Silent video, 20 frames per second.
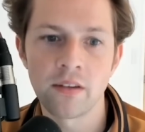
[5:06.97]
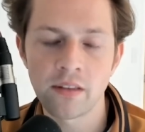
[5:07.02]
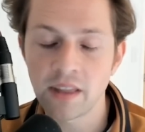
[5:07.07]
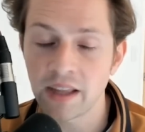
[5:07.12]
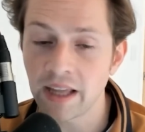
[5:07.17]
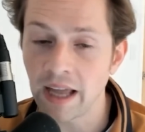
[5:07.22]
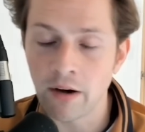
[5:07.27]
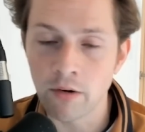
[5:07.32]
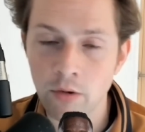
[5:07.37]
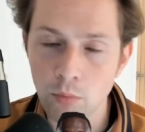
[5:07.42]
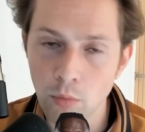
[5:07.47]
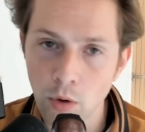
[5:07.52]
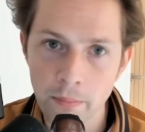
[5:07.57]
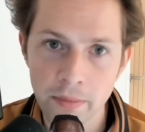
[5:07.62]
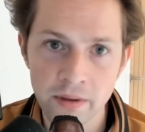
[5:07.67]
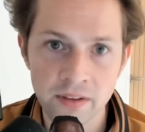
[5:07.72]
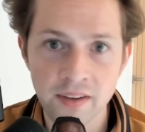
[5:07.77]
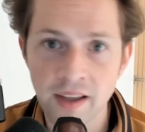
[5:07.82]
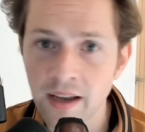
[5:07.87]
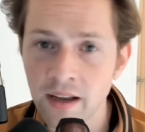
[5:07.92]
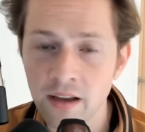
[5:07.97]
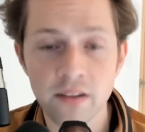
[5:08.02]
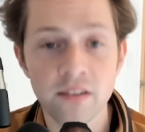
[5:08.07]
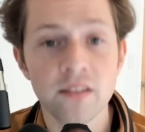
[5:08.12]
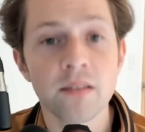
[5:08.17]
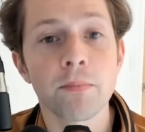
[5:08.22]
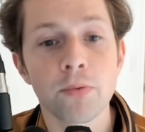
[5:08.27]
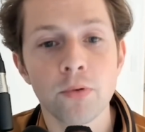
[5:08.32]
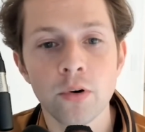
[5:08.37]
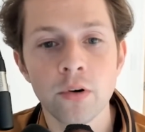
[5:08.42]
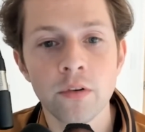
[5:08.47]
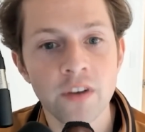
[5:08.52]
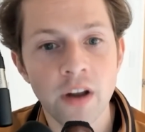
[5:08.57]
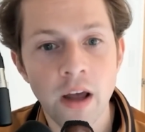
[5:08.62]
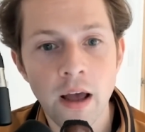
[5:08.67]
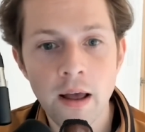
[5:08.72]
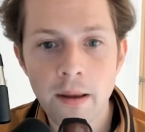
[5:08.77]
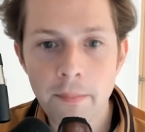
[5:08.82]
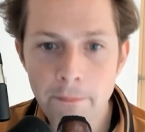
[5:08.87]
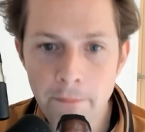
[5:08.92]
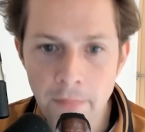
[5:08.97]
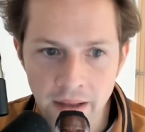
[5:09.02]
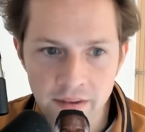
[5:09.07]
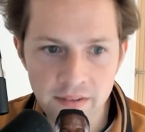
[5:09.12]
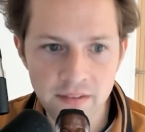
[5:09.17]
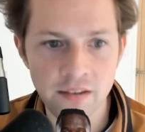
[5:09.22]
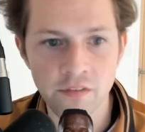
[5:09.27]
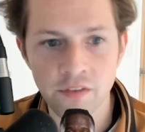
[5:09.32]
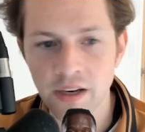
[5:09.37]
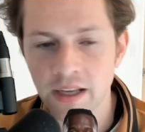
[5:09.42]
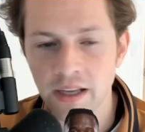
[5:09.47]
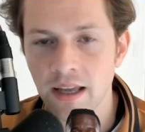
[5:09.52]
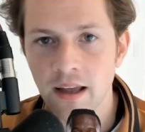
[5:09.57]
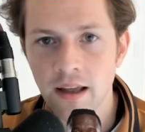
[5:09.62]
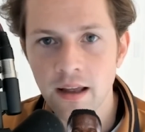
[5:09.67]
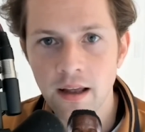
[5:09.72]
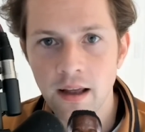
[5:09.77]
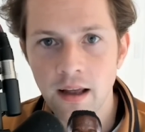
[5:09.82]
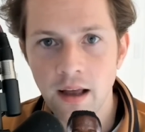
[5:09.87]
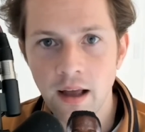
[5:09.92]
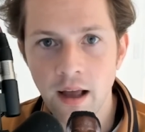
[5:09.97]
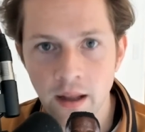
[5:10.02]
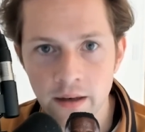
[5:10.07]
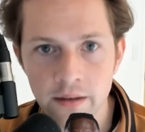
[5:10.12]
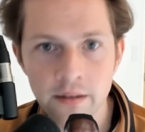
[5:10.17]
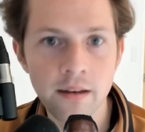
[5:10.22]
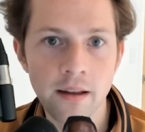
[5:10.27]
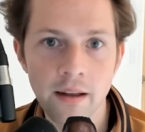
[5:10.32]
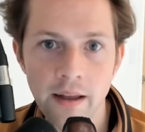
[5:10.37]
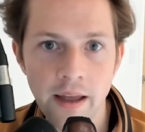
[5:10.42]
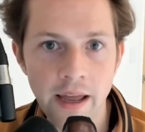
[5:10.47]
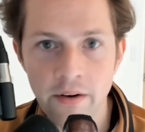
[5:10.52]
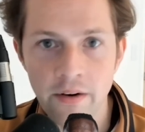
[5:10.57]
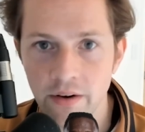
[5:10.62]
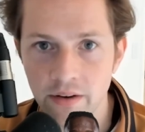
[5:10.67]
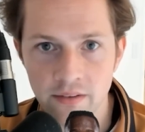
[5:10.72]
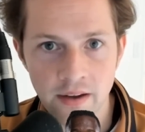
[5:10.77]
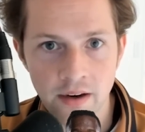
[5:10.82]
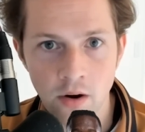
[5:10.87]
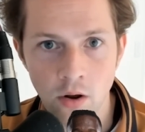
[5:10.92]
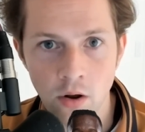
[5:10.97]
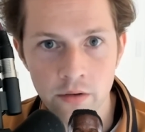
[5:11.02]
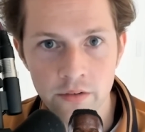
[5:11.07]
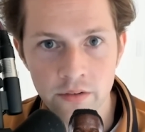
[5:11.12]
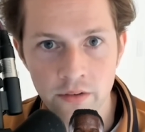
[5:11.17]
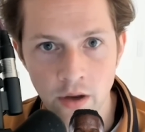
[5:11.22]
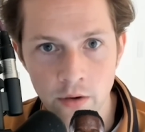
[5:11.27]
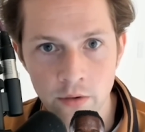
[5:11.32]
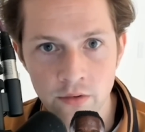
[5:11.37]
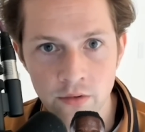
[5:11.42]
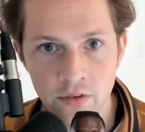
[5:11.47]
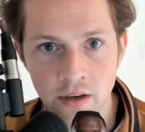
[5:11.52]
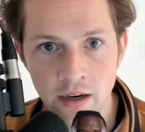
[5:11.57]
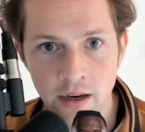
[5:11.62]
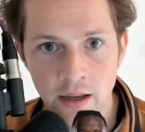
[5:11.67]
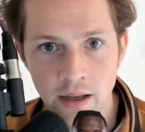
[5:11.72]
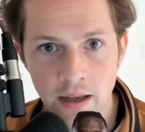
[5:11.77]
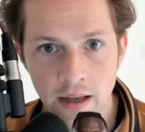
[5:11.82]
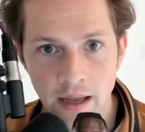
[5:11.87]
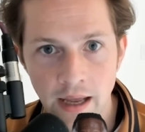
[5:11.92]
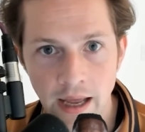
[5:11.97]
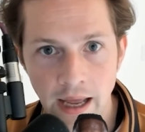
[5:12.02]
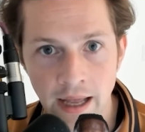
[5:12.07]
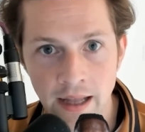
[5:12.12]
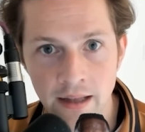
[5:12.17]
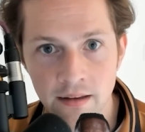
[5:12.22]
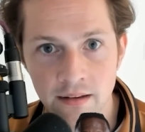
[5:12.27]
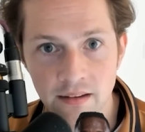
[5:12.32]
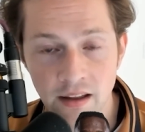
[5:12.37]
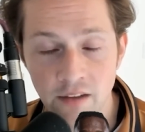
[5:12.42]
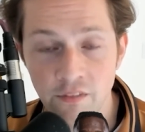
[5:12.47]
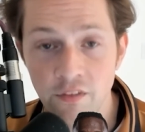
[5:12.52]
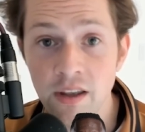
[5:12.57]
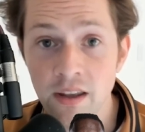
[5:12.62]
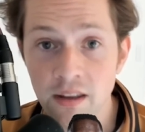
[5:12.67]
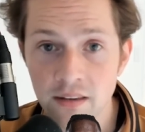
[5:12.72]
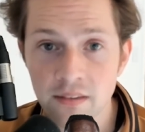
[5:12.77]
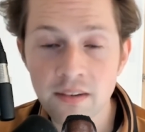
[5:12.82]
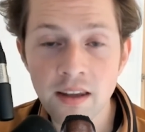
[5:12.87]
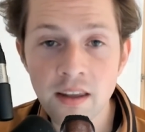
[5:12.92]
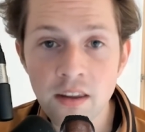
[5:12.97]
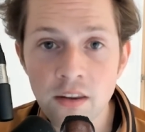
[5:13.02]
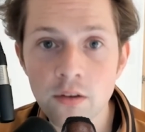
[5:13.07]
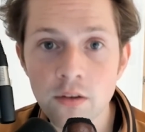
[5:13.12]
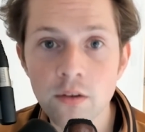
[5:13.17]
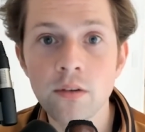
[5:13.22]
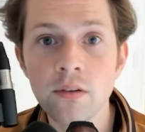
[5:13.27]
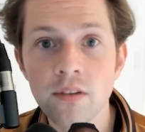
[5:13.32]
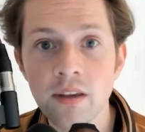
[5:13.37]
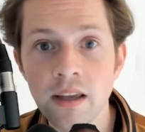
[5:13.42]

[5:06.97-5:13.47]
I think Aaron Wan-Bissaka has improved massively under Erik Ten Hag's coaching, and if he continues